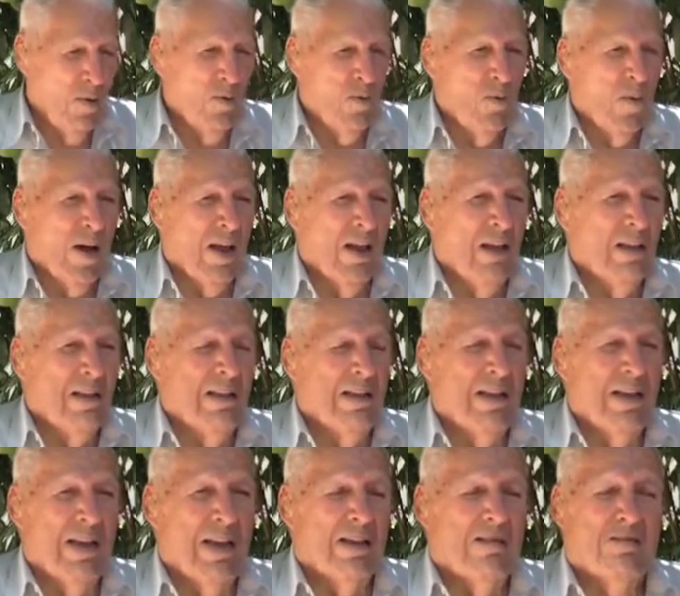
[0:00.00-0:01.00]
Well,
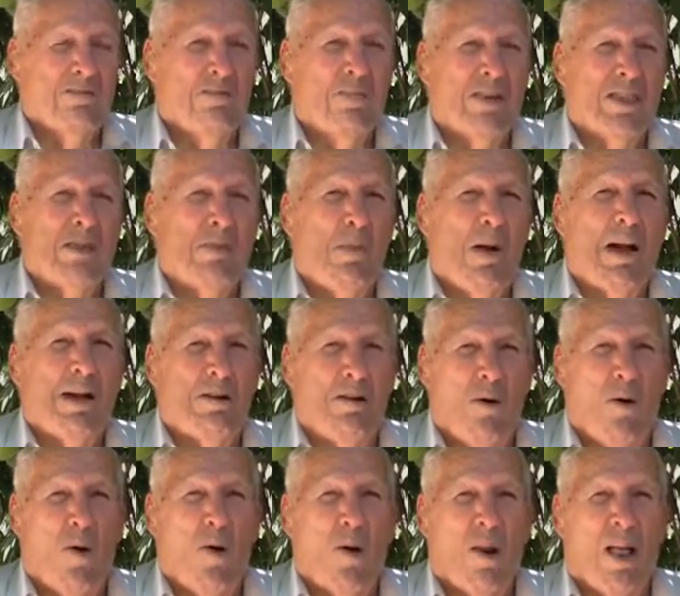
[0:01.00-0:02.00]
it was my
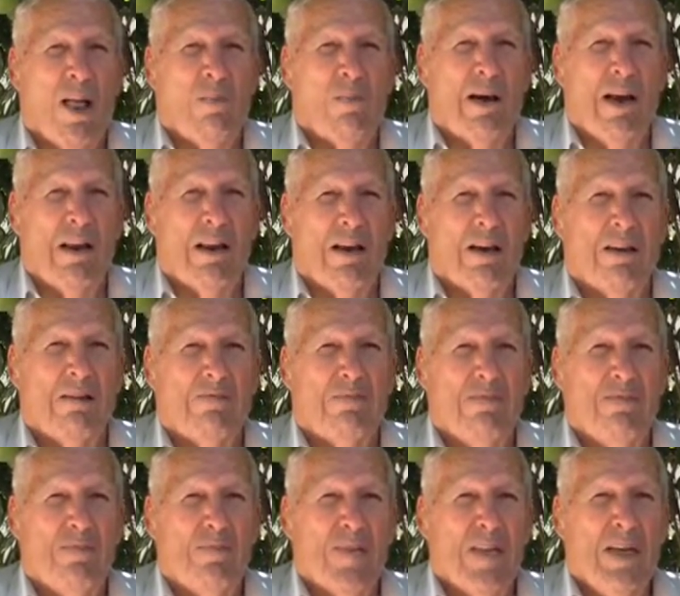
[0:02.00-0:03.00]
goal all my life
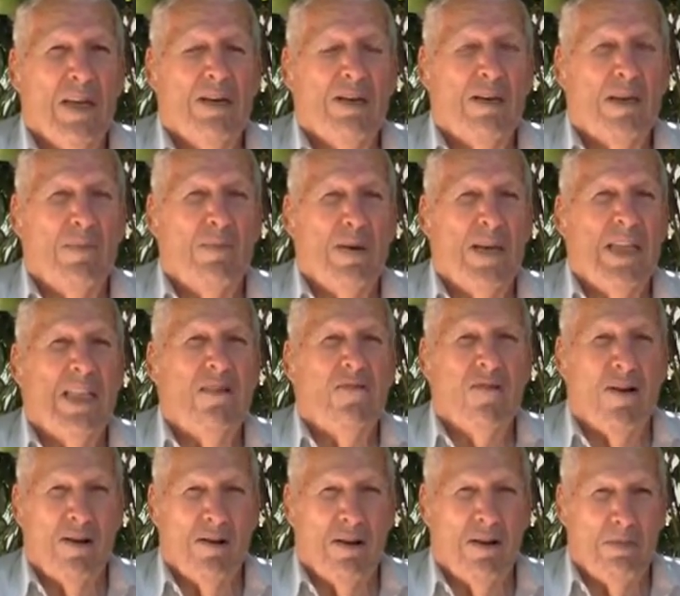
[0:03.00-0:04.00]
to be the
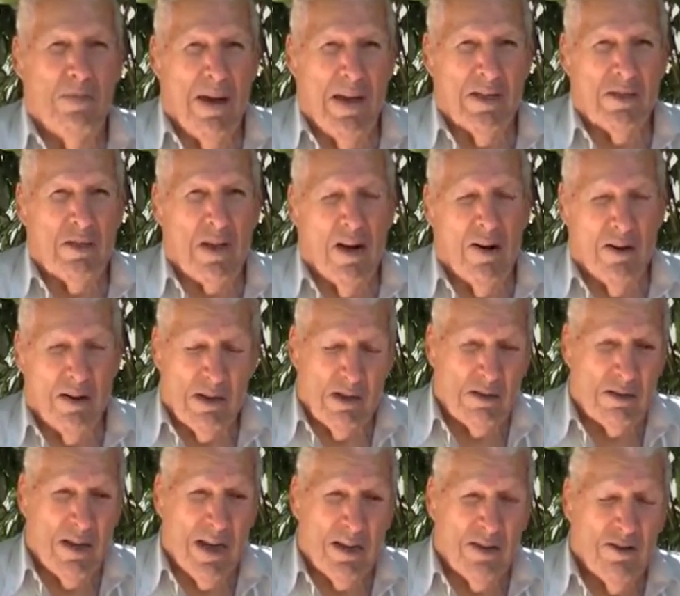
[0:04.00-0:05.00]
very best
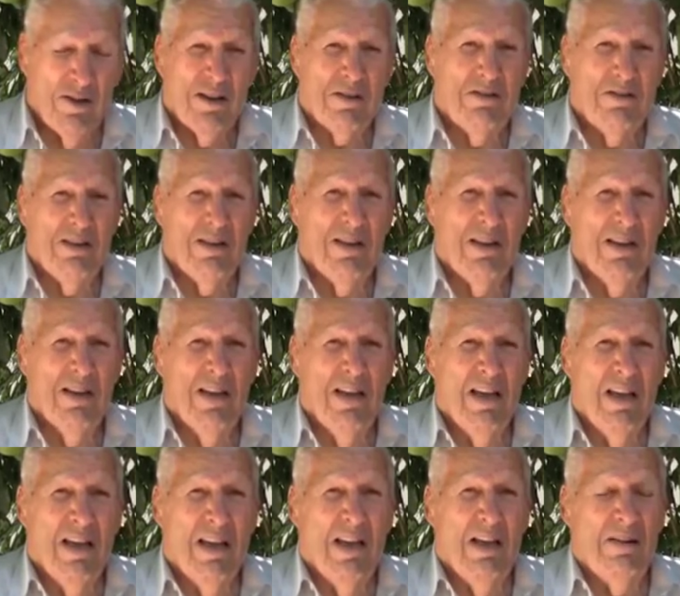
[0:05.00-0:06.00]
artist I could.
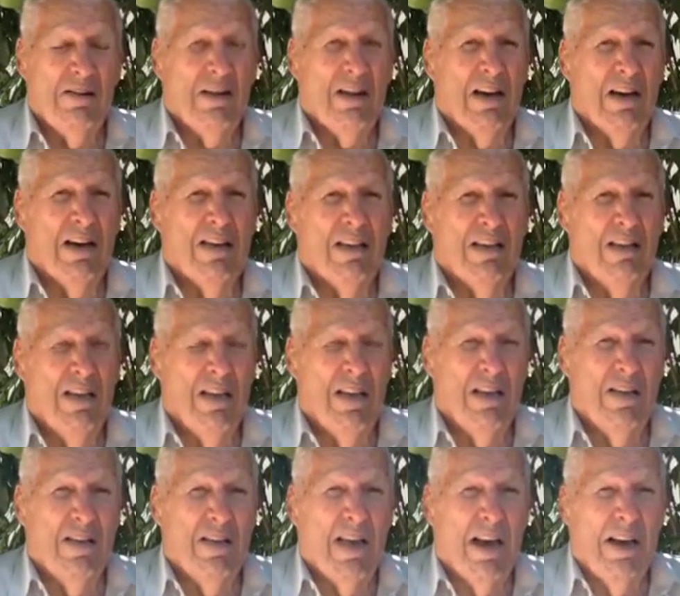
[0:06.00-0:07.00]
And
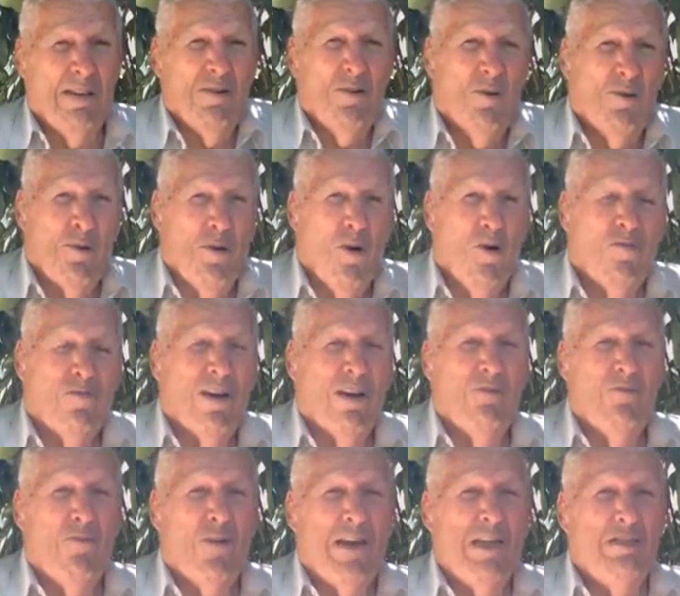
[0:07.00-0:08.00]
I don't know if I
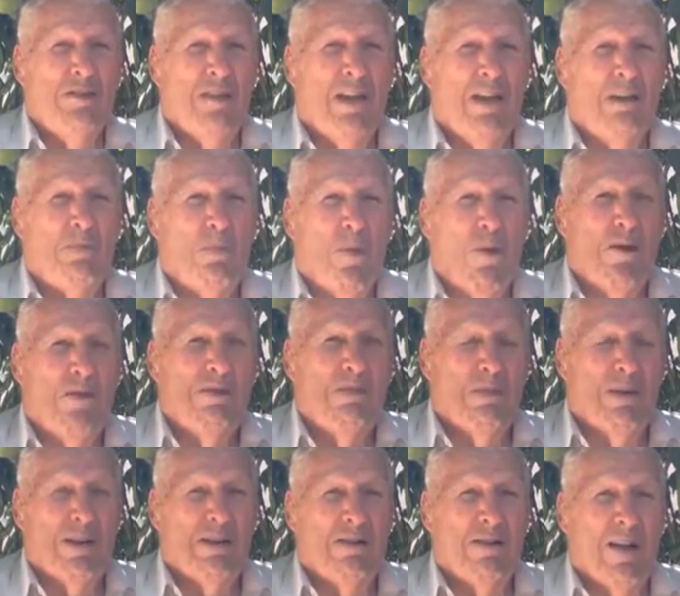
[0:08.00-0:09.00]
reached that point,
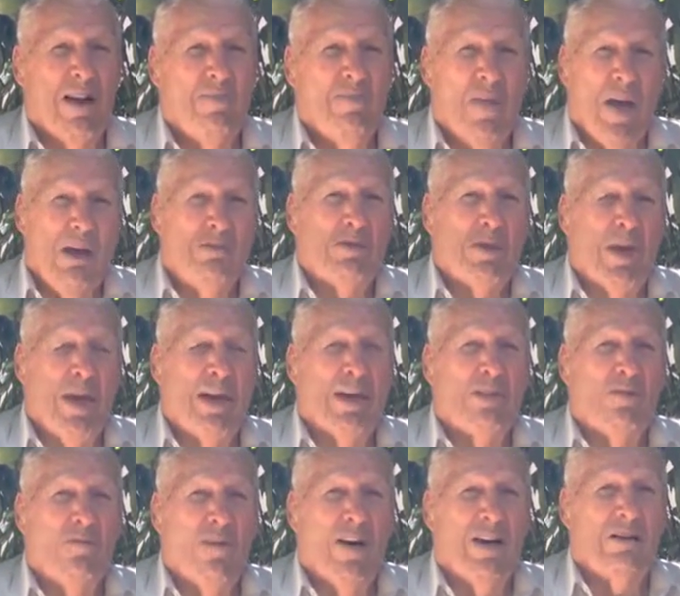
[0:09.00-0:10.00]
but I'm
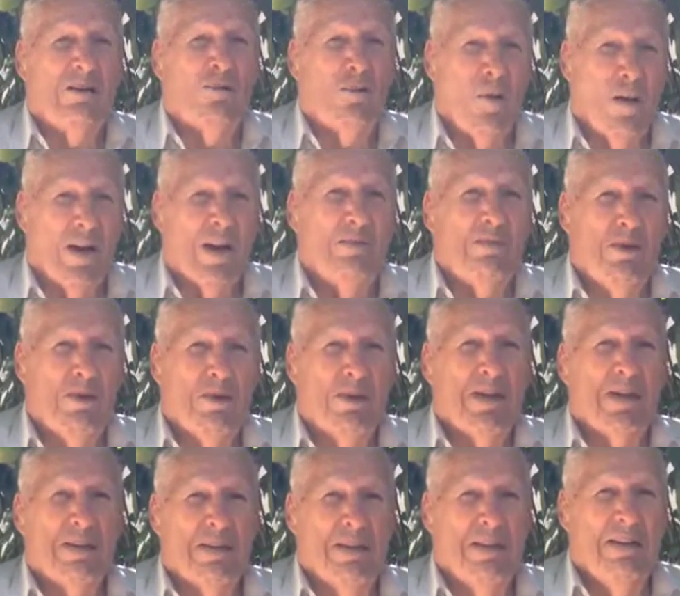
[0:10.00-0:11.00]
satisfied with what I'm
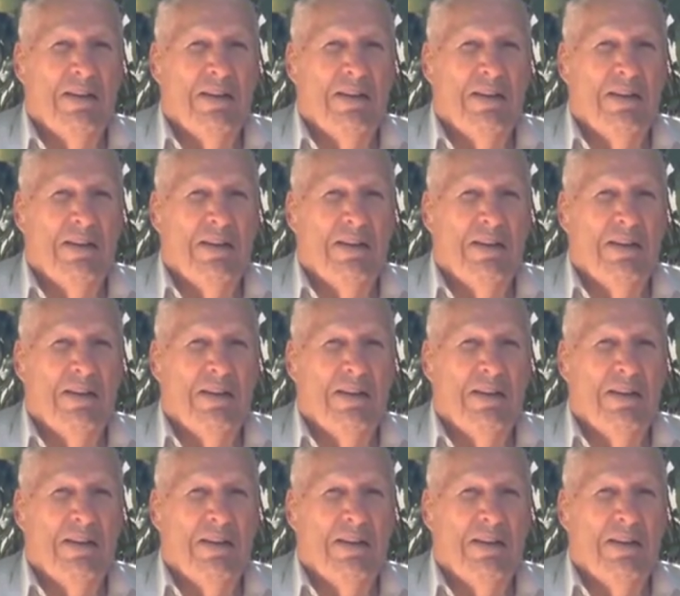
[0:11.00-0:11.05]
doing.